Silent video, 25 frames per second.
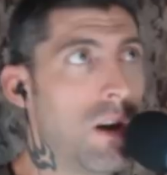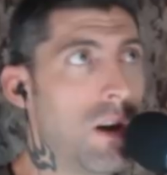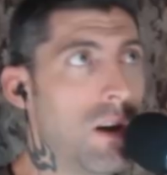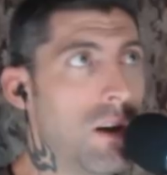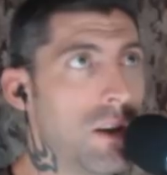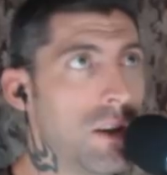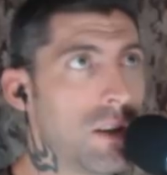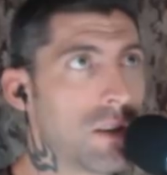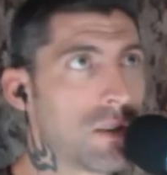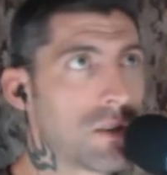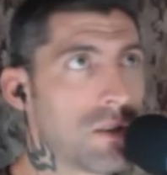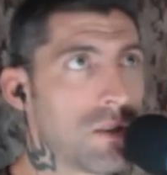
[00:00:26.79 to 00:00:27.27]

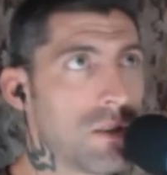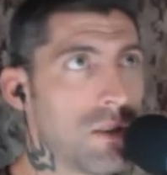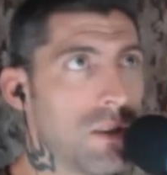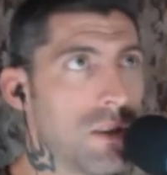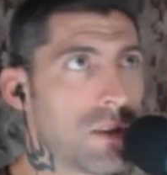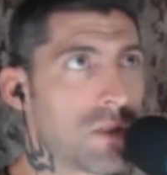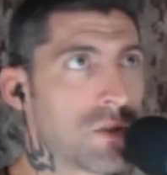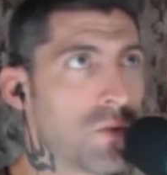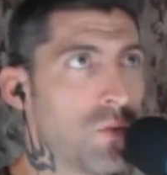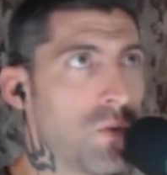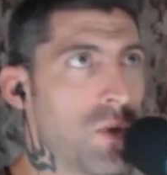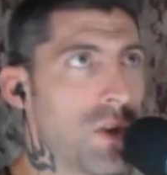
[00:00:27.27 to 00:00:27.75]
It's
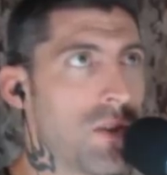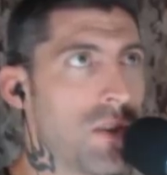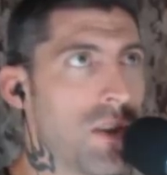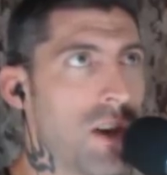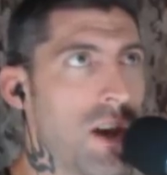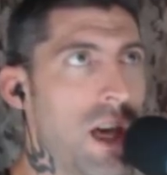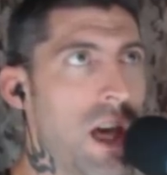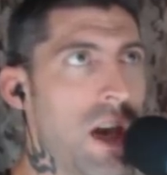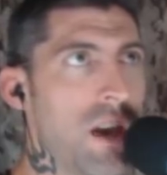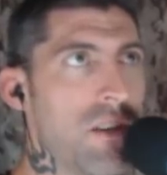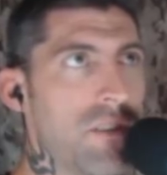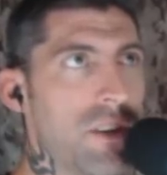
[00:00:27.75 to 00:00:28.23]
with a
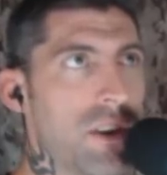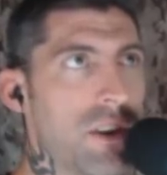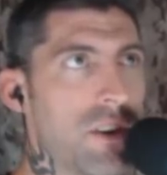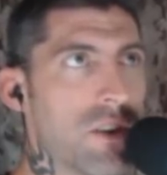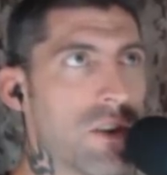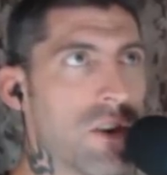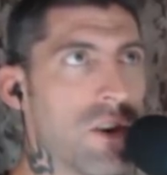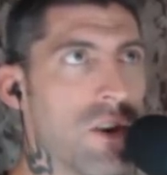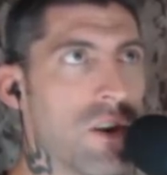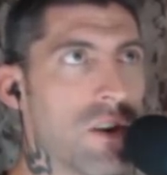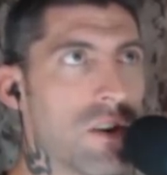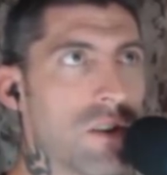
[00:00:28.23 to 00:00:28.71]
heavier
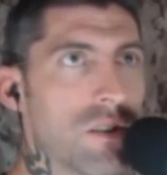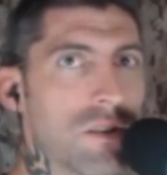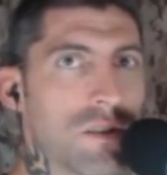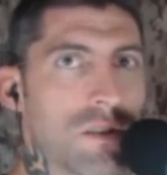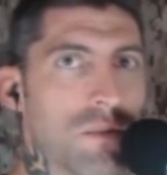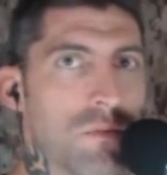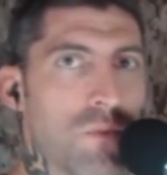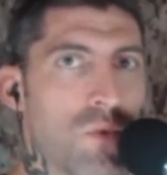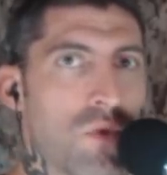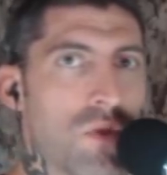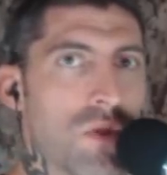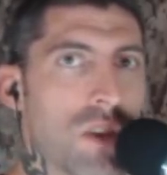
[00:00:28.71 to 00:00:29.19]
heart
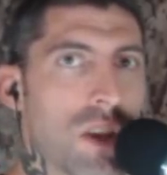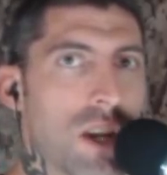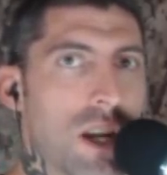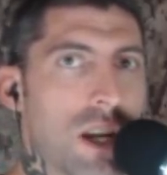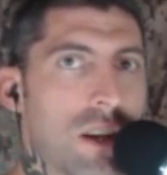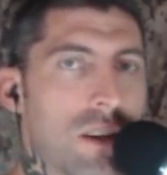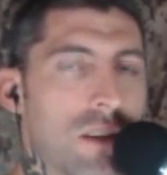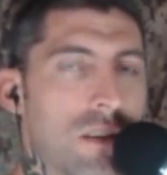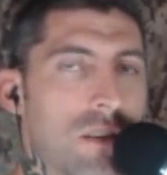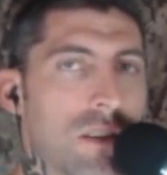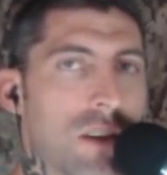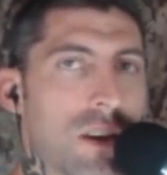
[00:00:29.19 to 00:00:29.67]
more than
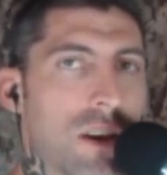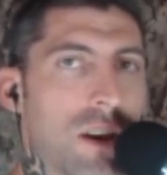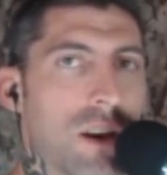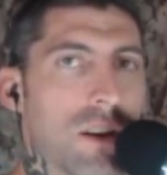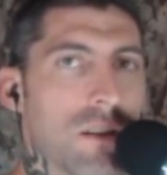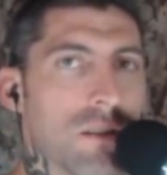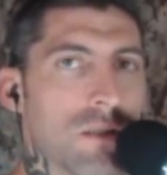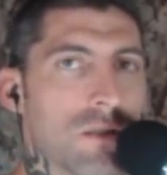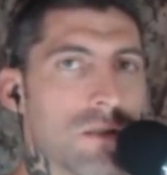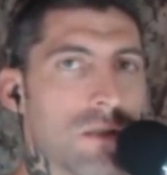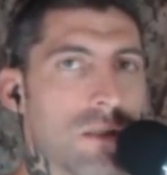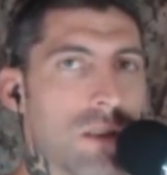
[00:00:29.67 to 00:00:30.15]
anything
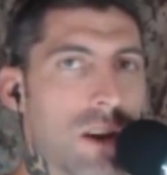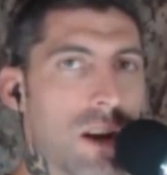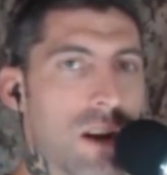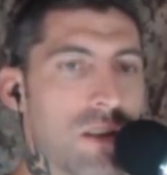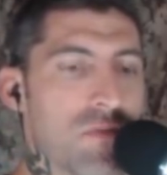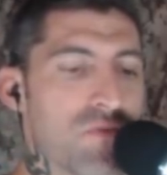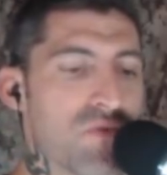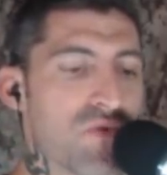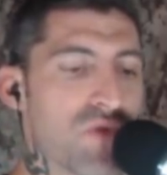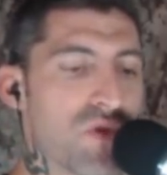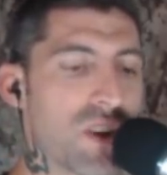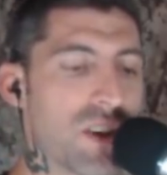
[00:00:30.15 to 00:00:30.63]
else that I
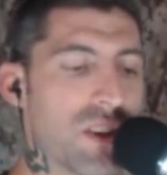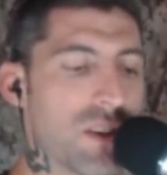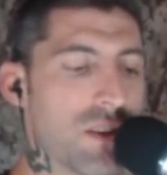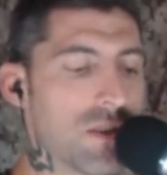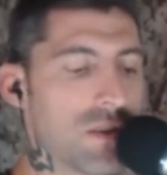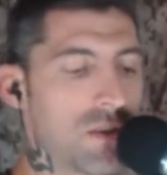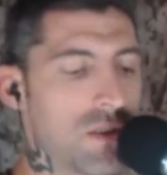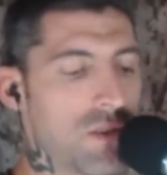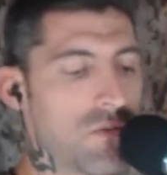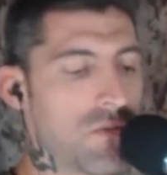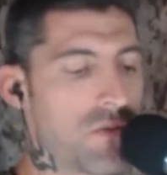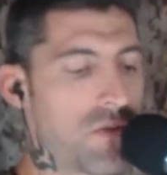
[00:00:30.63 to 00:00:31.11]
bring
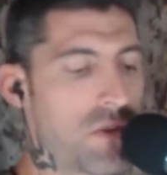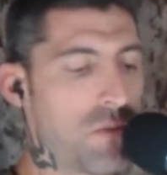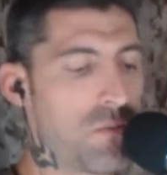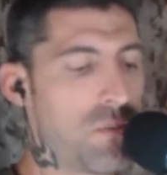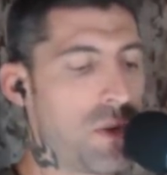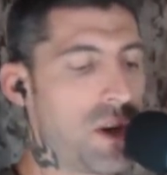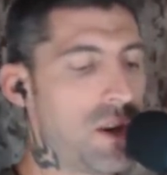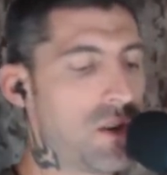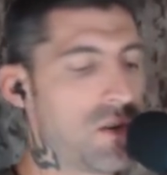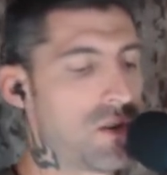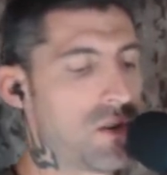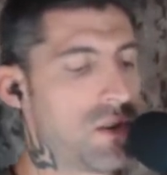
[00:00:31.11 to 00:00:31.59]
this
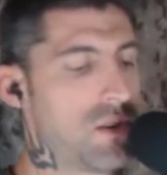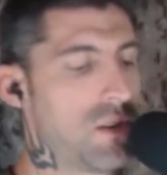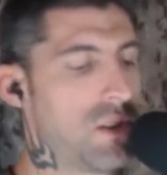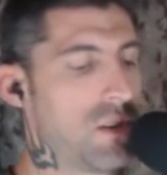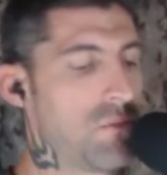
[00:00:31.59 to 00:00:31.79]
information.